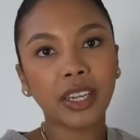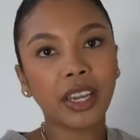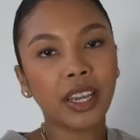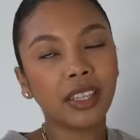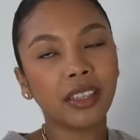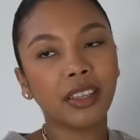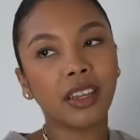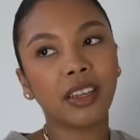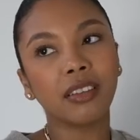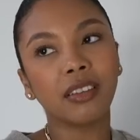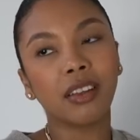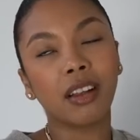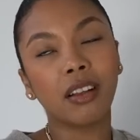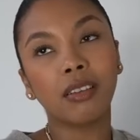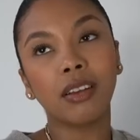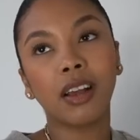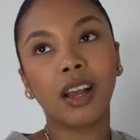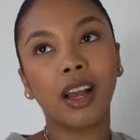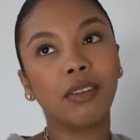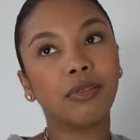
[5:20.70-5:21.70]
and then
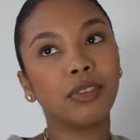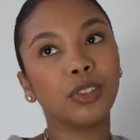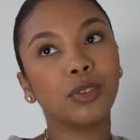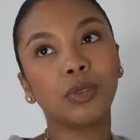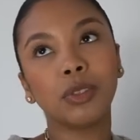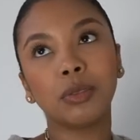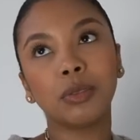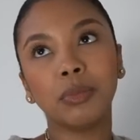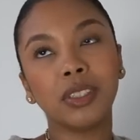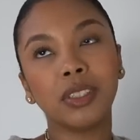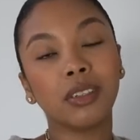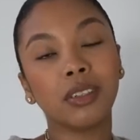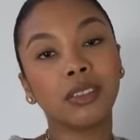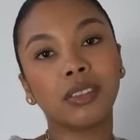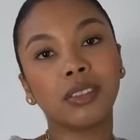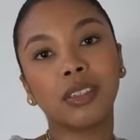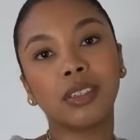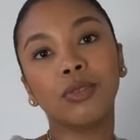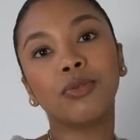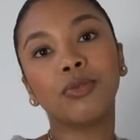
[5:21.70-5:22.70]
I'll have it with me
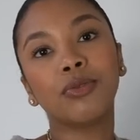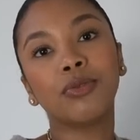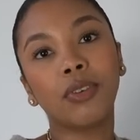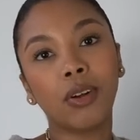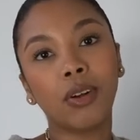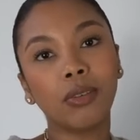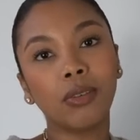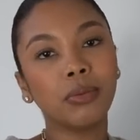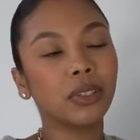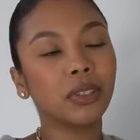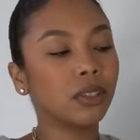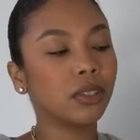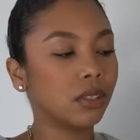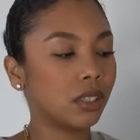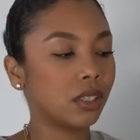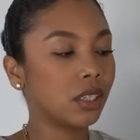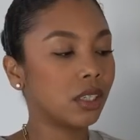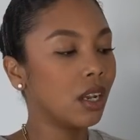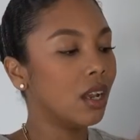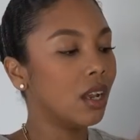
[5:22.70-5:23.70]
until fall
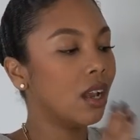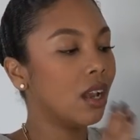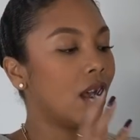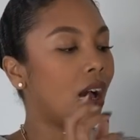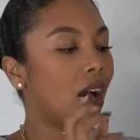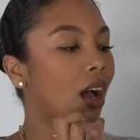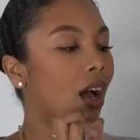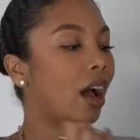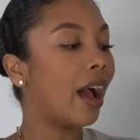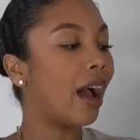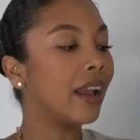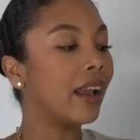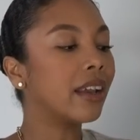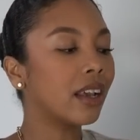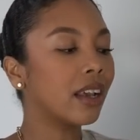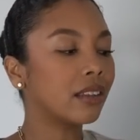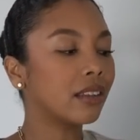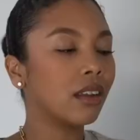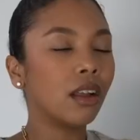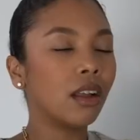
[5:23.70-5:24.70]
because I
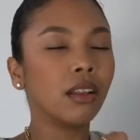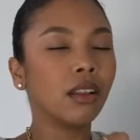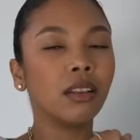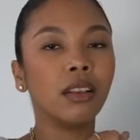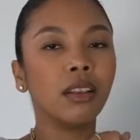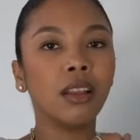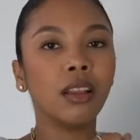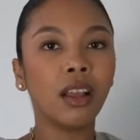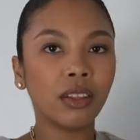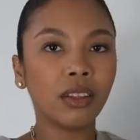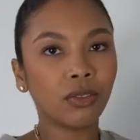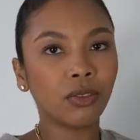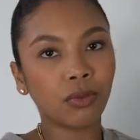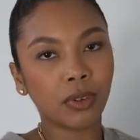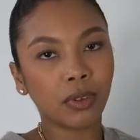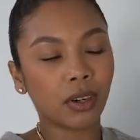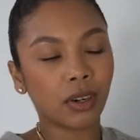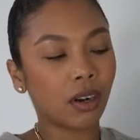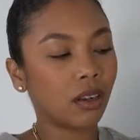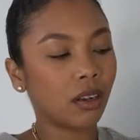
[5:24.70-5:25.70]
get a lot of
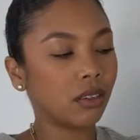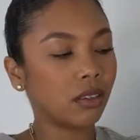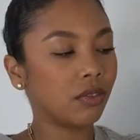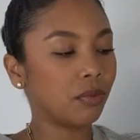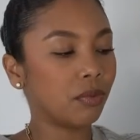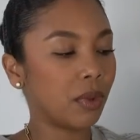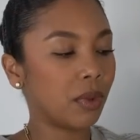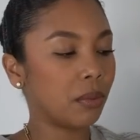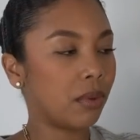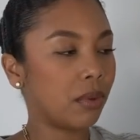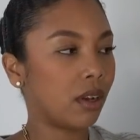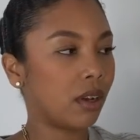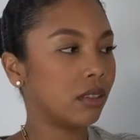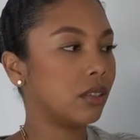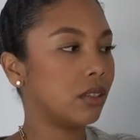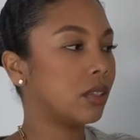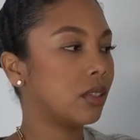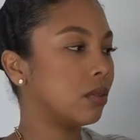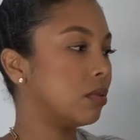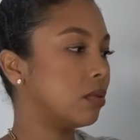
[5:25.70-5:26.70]
wear out of my
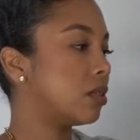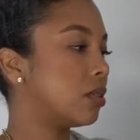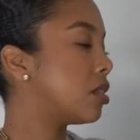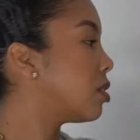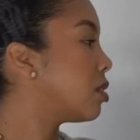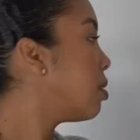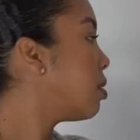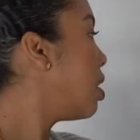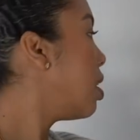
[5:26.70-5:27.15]
bodysuits.